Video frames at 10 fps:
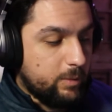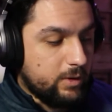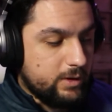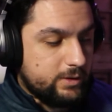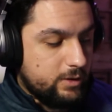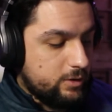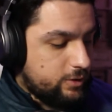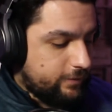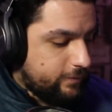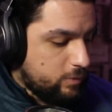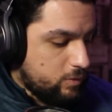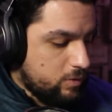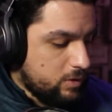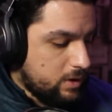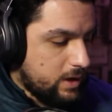and we're going to search for
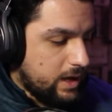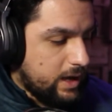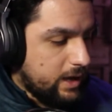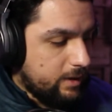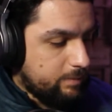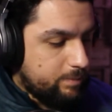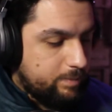a